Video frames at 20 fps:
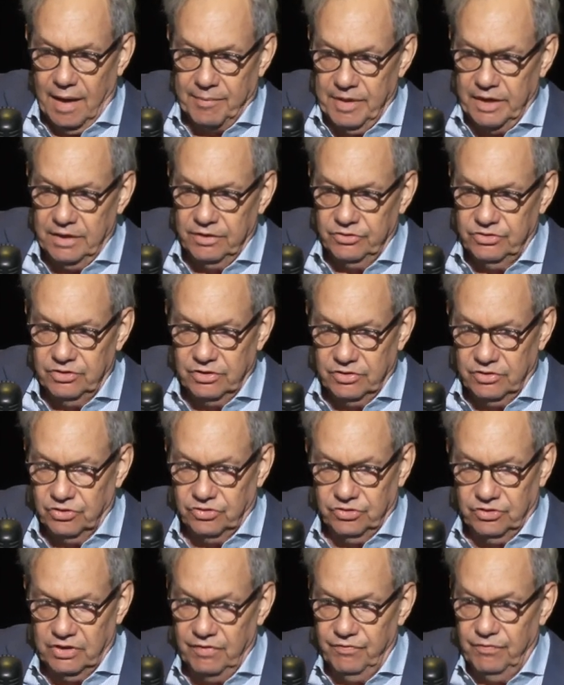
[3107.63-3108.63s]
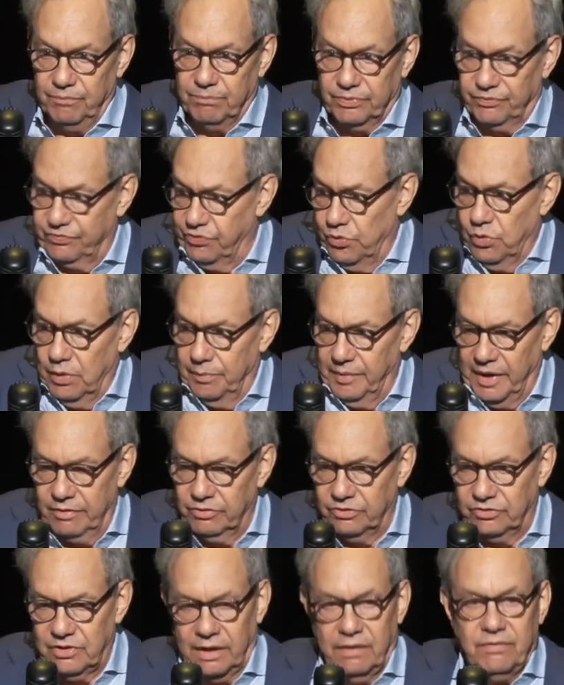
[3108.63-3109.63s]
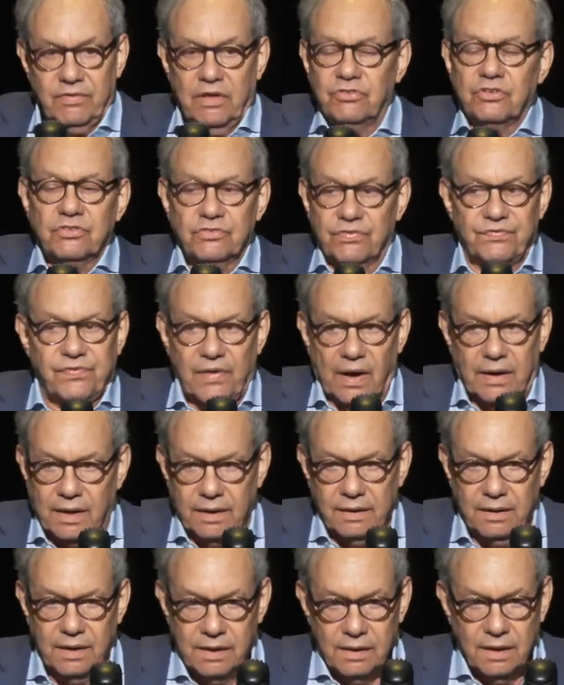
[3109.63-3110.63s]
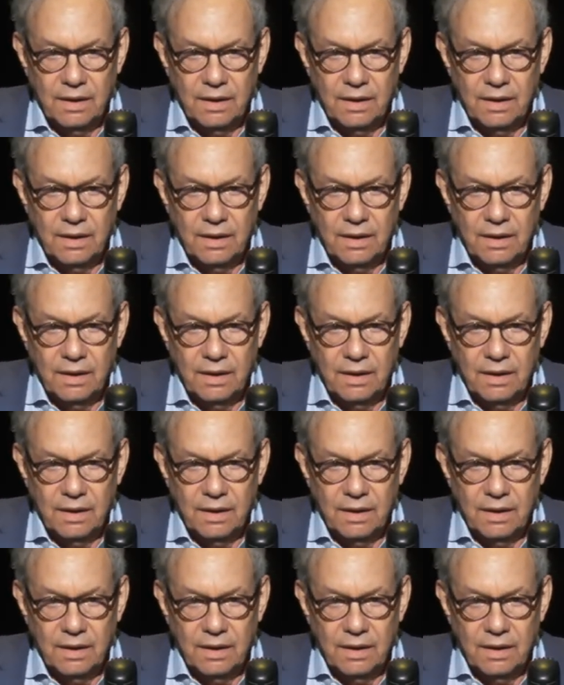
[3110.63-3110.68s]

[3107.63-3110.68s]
I mean, it's just even performing. It was like, this is fucking.